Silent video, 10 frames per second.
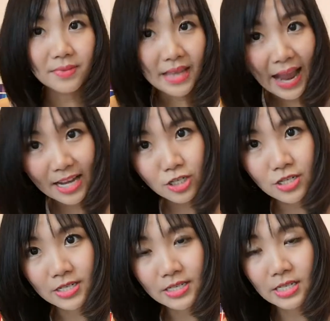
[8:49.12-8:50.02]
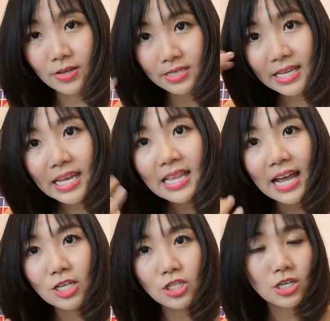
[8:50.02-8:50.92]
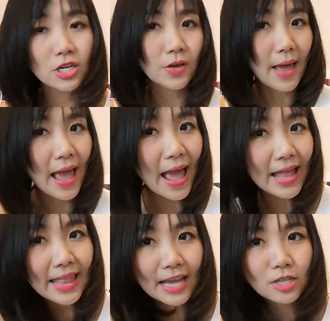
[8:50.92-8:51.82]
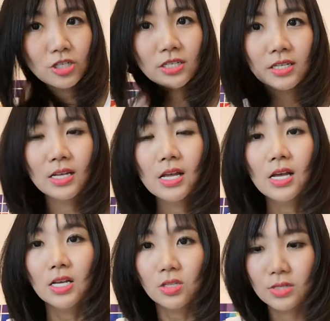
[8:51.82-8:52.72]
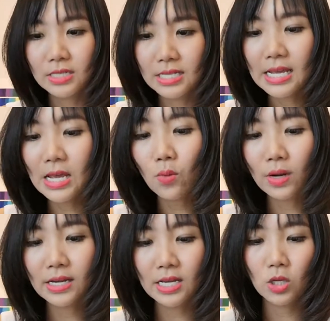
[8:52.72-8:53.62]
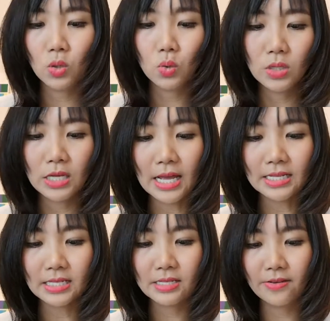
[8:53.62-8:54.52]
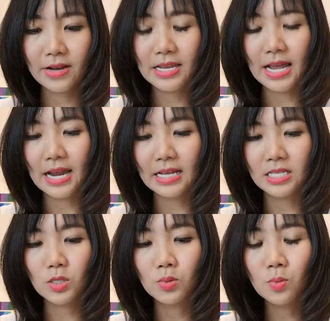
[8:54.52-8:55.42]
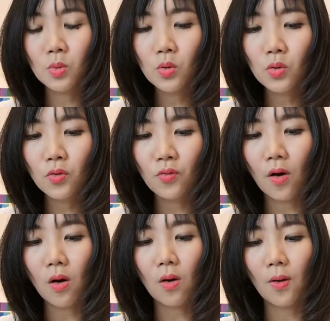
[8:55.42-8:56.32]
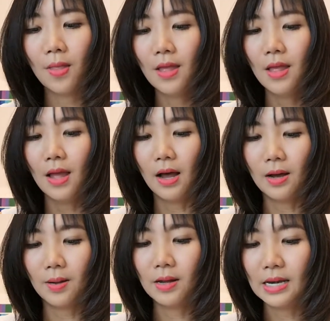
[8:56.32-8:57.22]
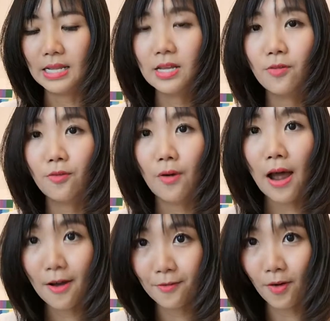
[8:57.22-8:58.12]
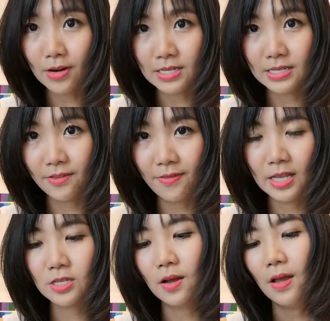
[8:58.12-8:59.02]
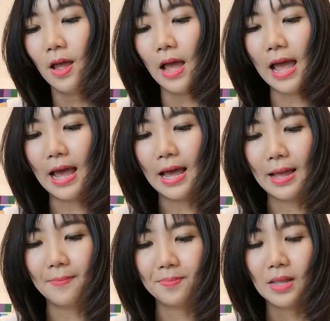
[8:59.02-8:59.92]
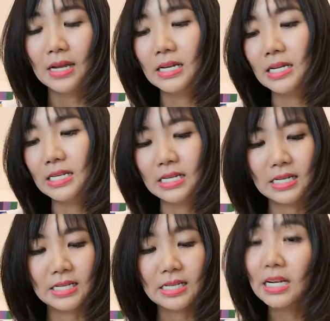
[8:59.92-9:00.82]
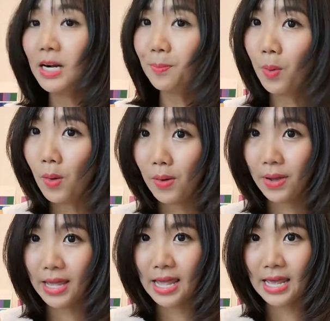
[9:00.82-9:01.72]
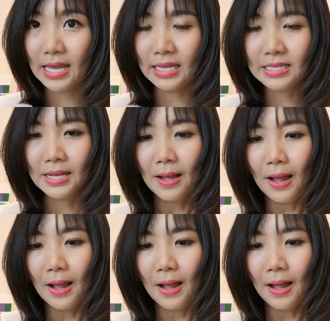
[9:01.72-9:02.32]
texture, your skin texture, your hair texture, to see whether you need accessory that is smooth or a little rough on the surface. And the third point is